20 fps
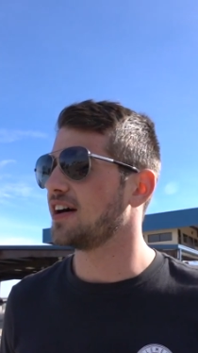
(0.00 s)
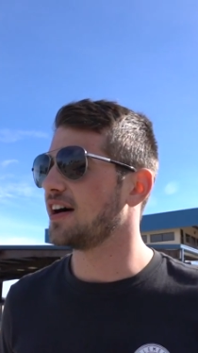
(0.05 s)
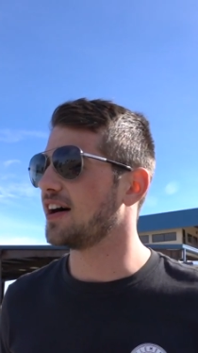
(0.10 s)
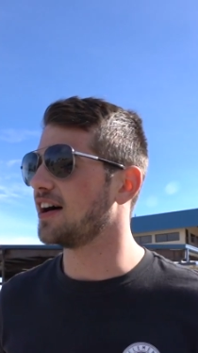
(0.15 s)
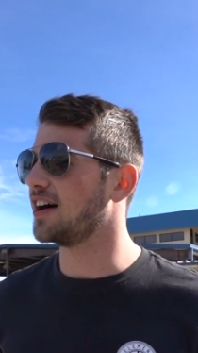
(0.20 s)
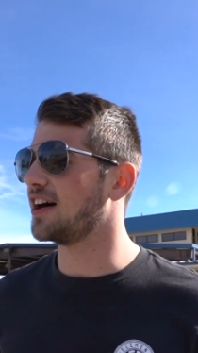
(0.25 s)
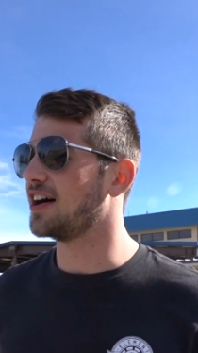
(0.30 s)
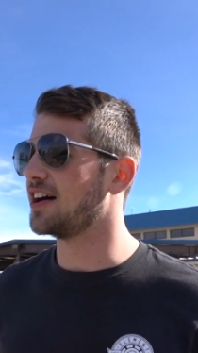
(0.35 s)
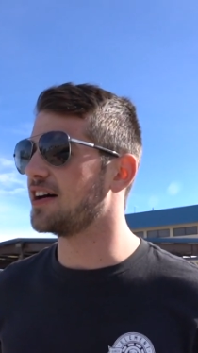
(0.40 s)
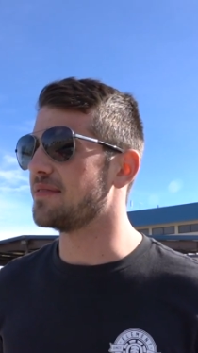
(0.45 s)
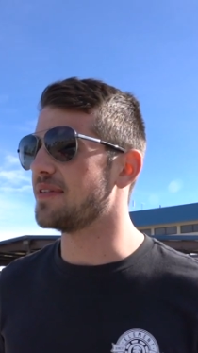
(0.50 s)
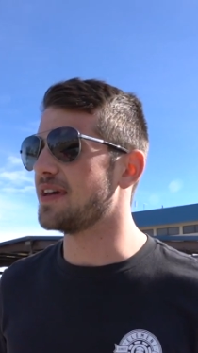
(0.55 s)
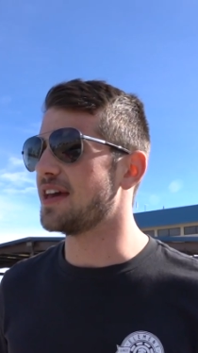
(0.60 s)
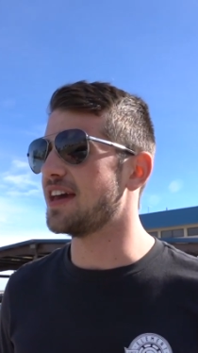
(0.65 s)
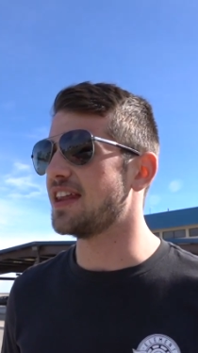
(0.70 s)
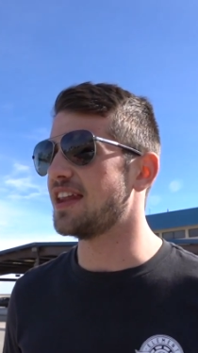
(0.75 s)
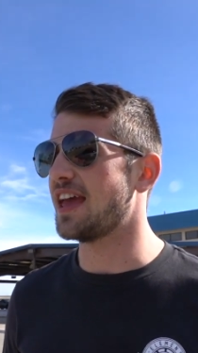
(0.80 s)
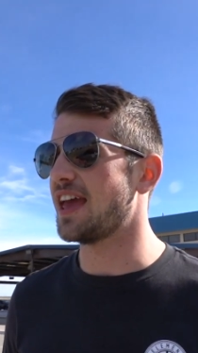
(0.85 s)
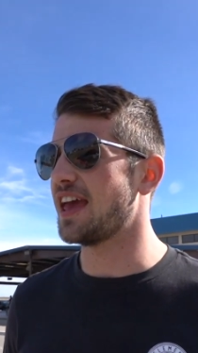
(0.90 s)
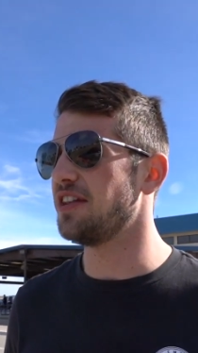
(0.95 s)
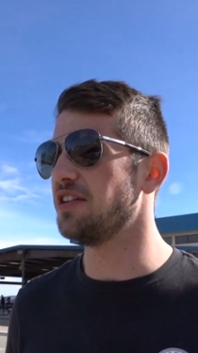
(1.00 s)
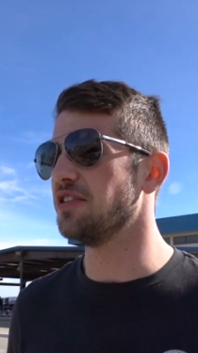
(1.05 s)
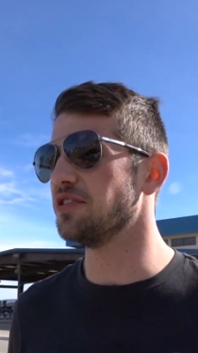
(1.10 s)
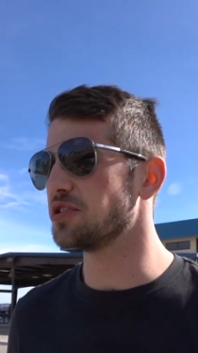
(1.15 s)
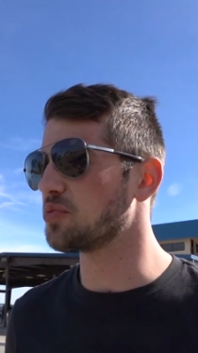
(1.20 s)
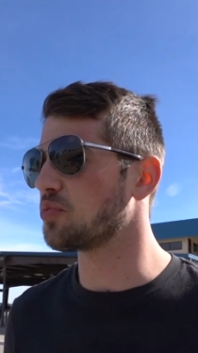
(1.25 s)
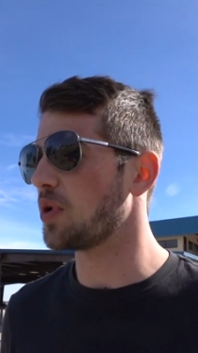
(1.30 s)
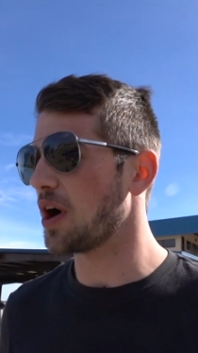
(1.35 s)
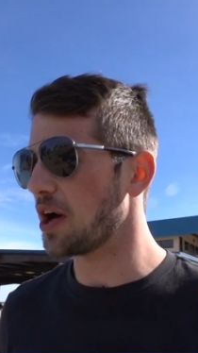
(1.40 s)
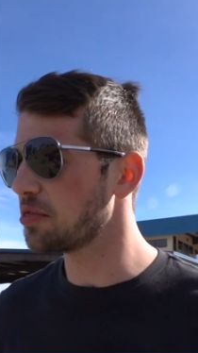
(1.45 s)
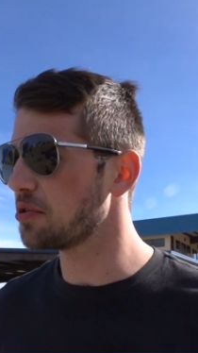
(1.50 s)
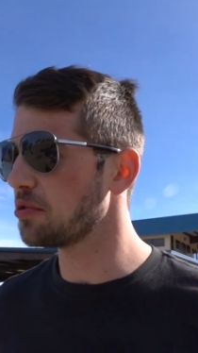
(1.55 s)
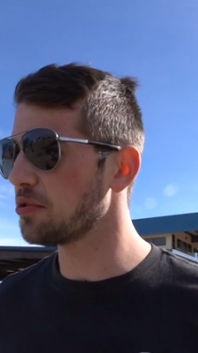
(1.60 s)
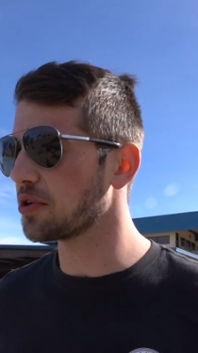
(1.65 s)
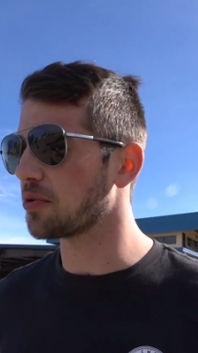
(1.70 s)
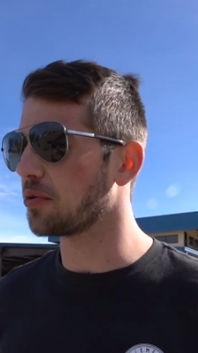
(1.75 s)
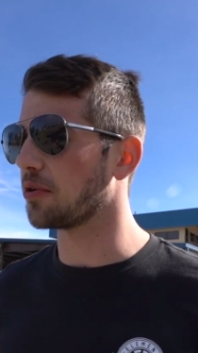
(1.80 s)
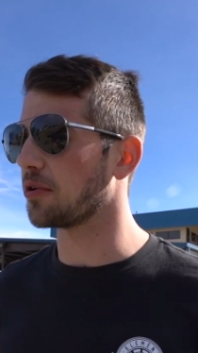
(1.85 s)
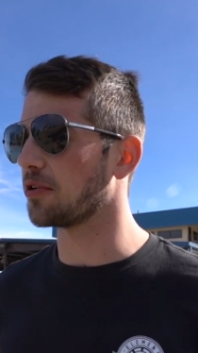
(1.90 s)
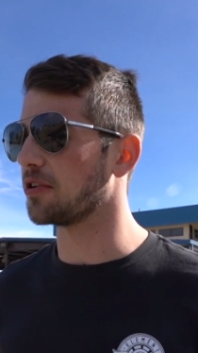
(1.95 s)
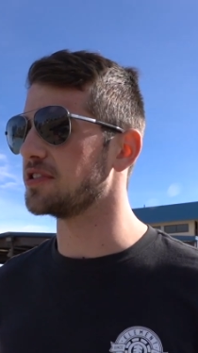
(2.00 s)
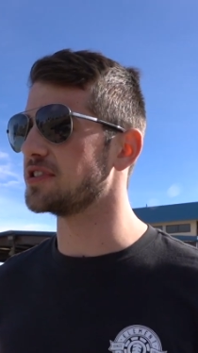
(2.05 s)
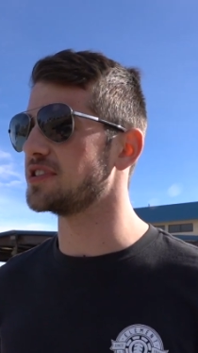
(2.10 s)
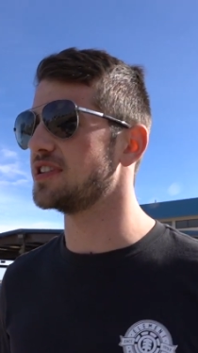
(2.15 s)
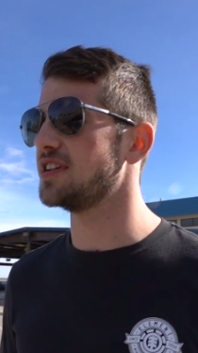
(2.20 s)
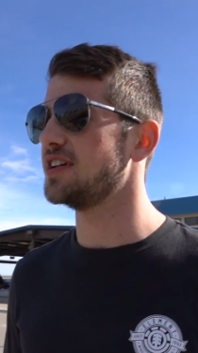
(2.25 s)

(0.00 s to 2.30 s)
It handles well through the corners.